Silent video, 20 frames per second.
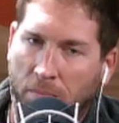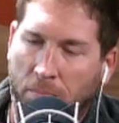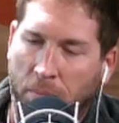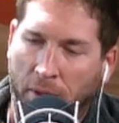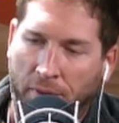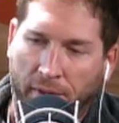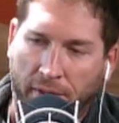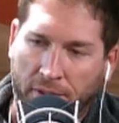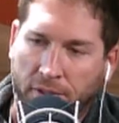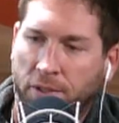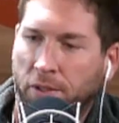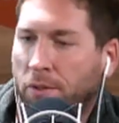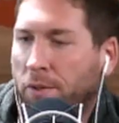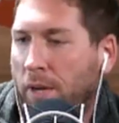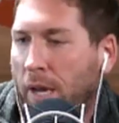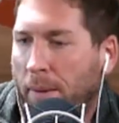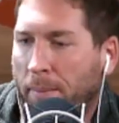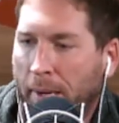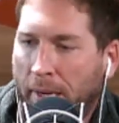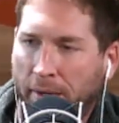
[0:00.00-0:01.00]
But this can
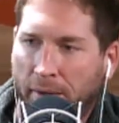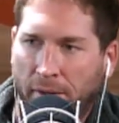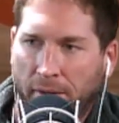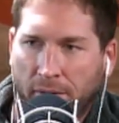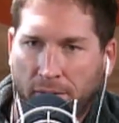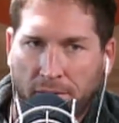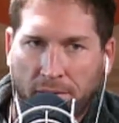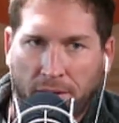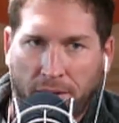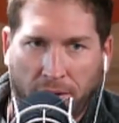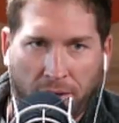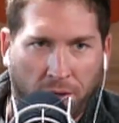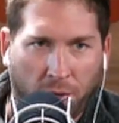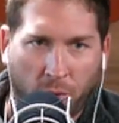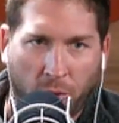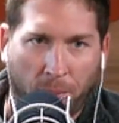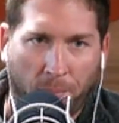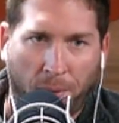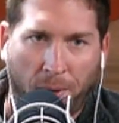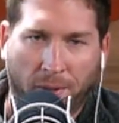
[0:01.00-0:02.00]
dude, I mean,
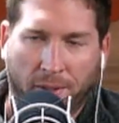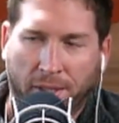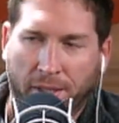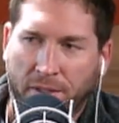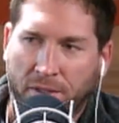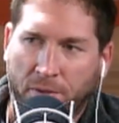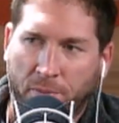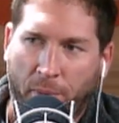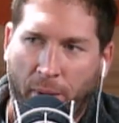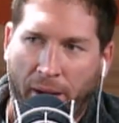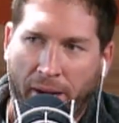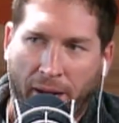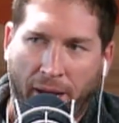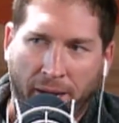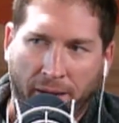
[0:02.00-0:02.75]
you can participate.